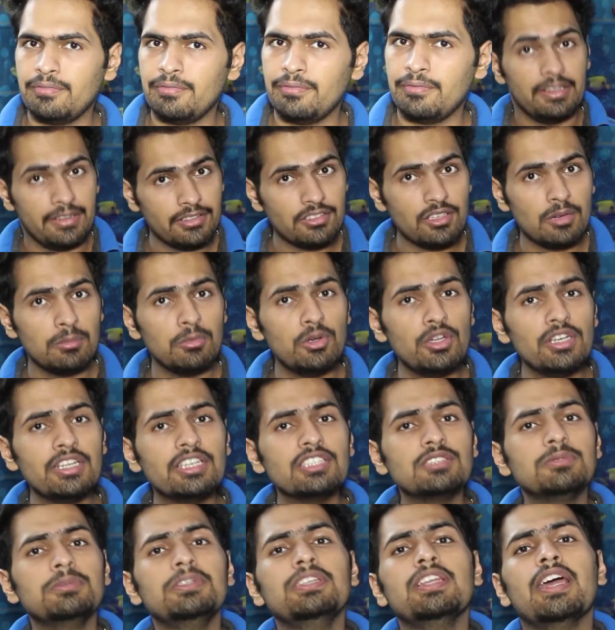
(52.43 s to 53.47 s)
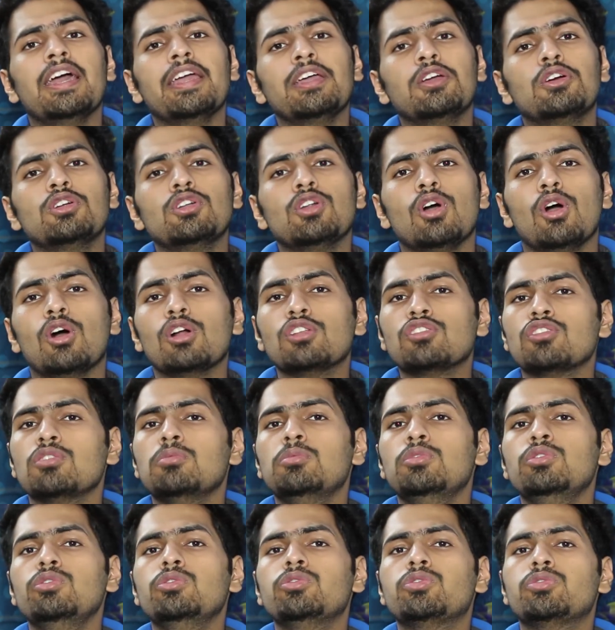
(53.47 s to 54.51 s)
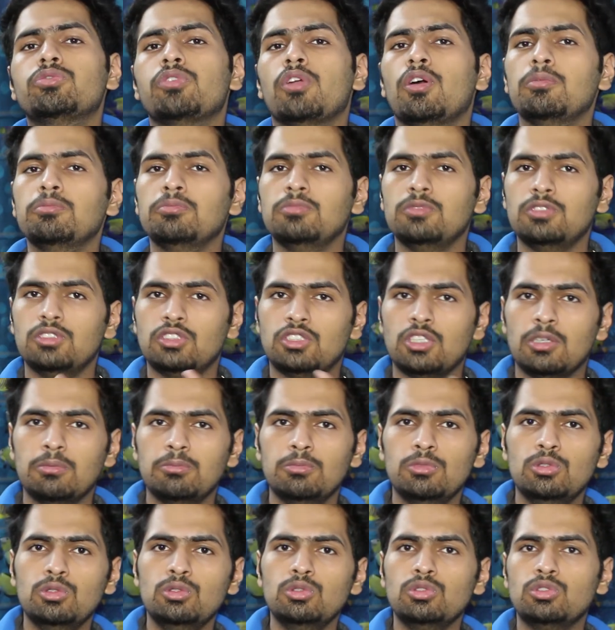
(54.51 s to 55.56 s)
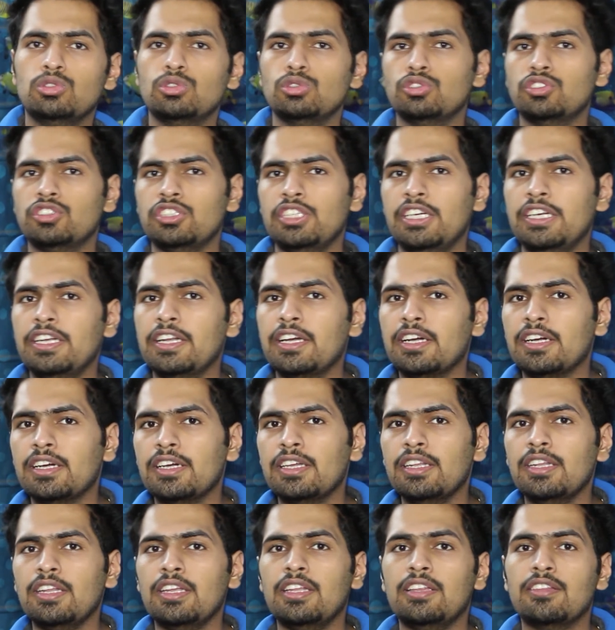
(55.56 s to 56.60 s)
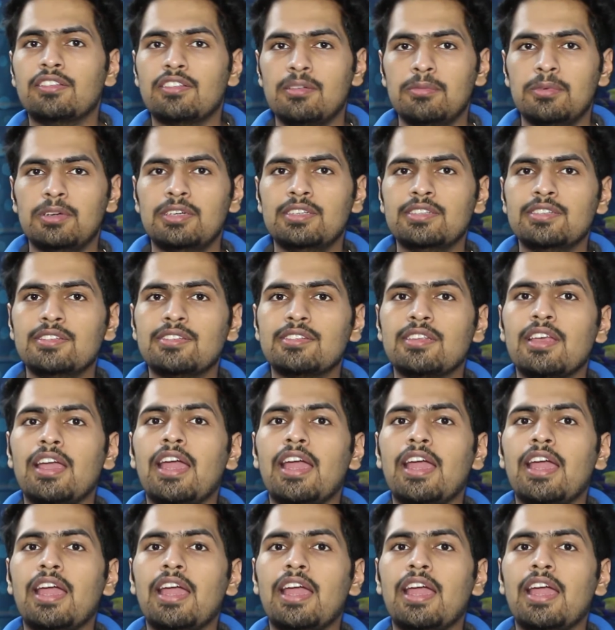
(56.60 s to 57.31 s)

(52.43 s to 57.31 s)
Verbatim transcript: The Jammu and Kashmir High Court also moves from Jammu to Srinagar in summers